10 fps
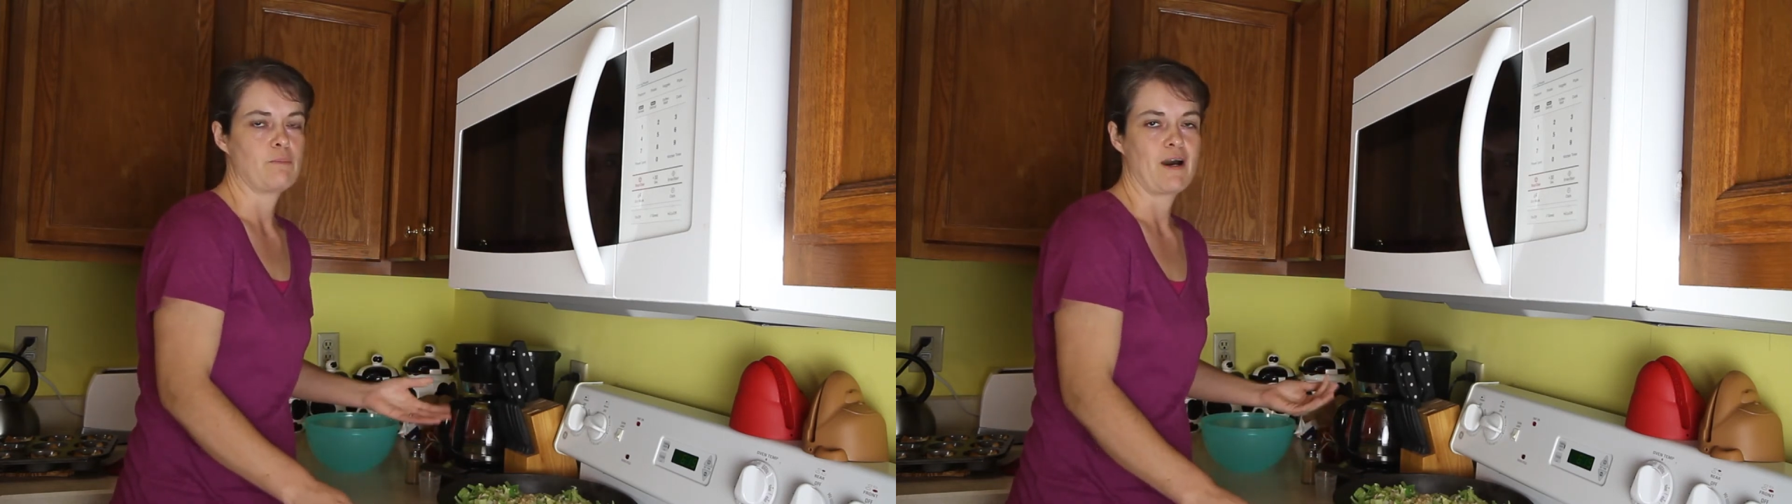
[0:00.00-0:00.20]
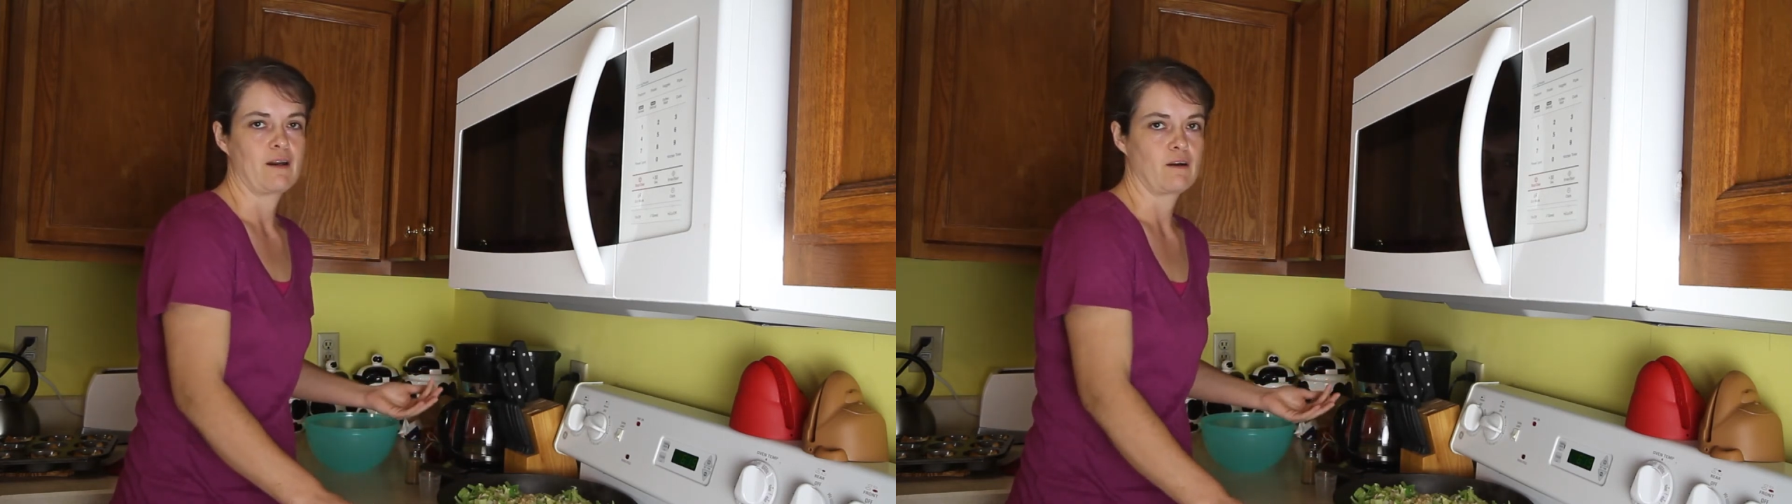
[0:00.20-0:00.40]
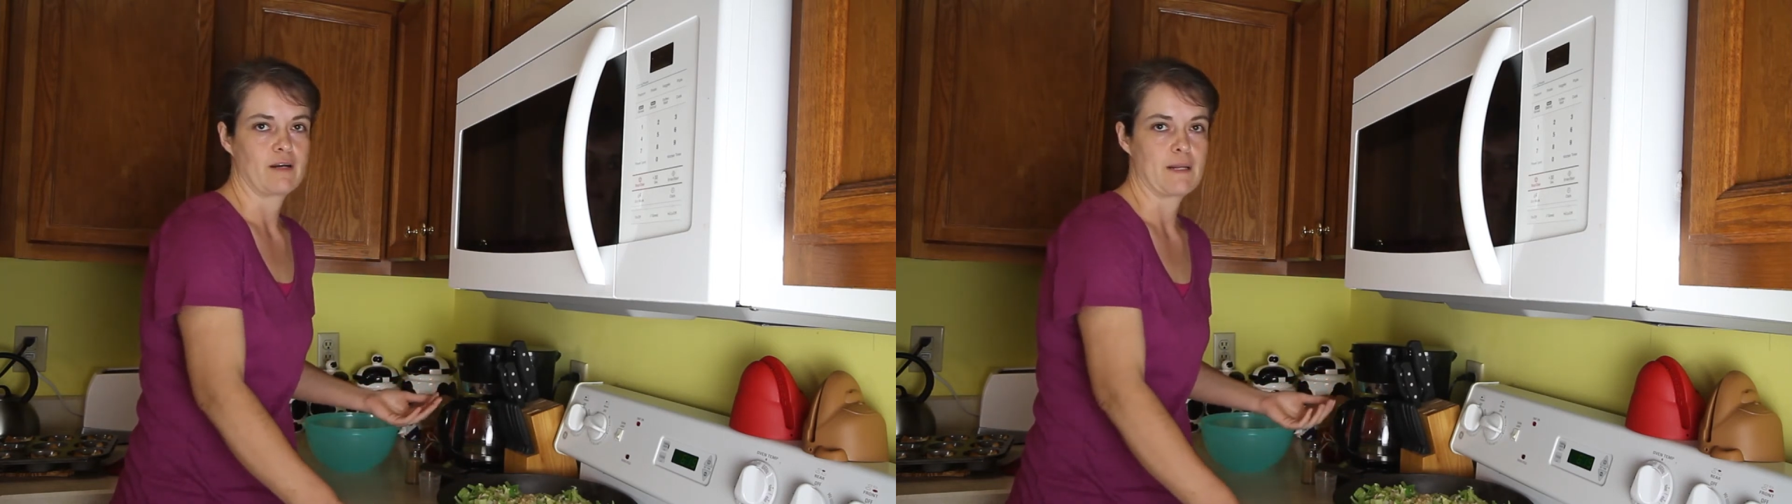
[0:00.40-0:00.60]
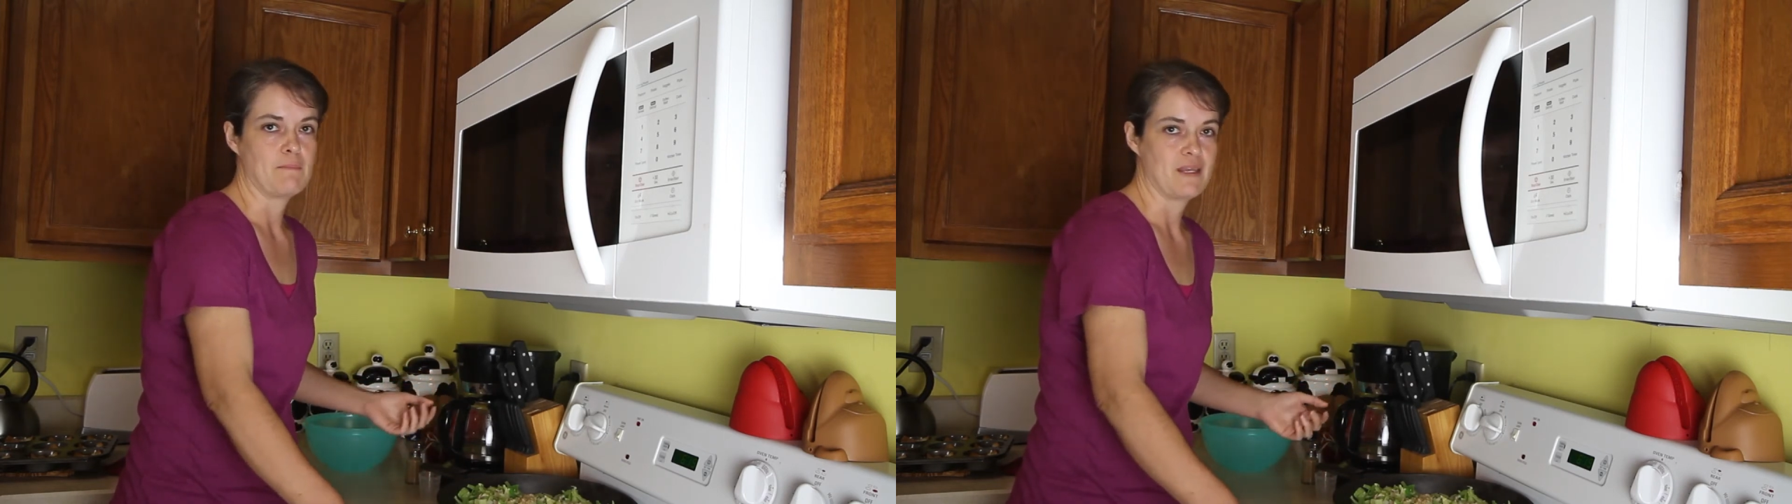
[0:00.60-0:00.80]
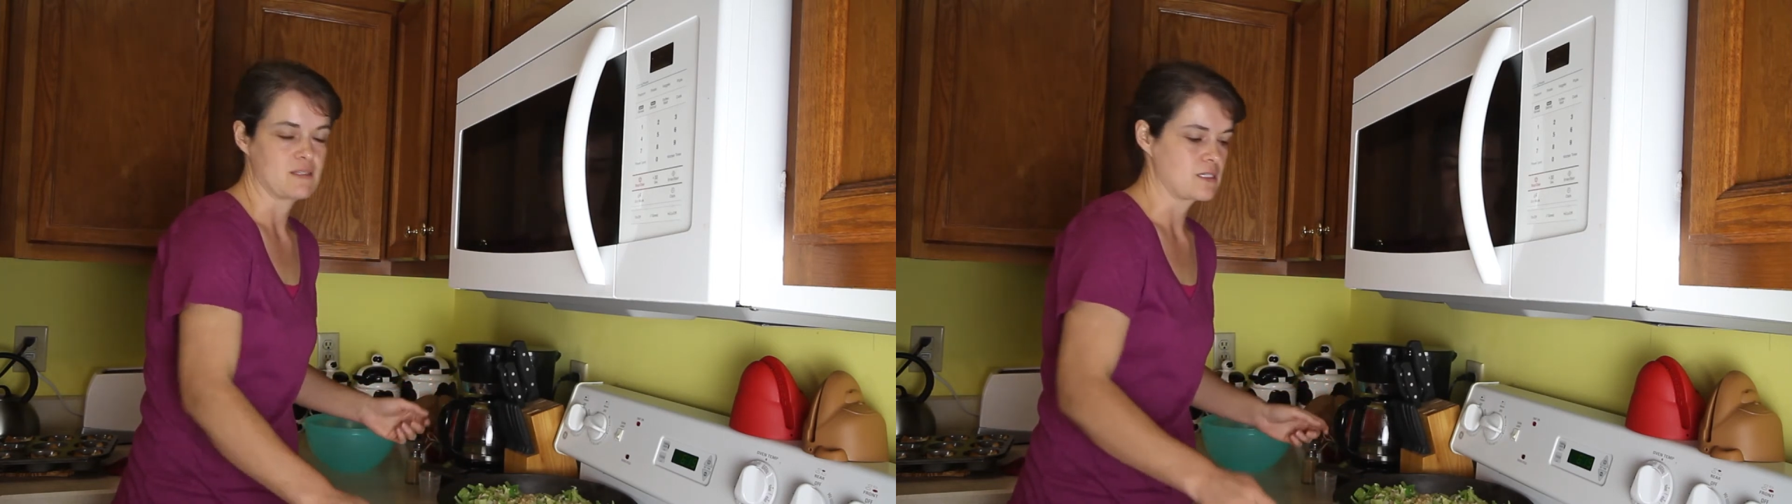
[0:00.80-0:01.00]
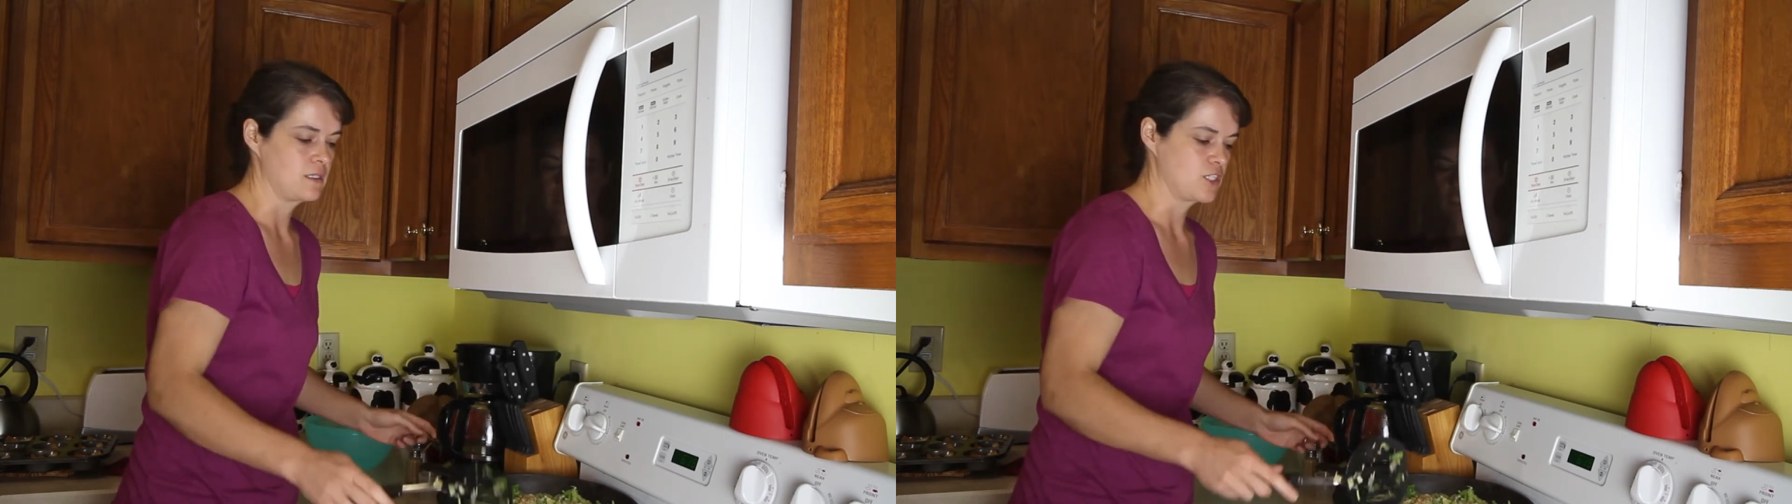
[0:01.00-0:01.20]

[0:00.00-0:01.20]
buy it already minced in the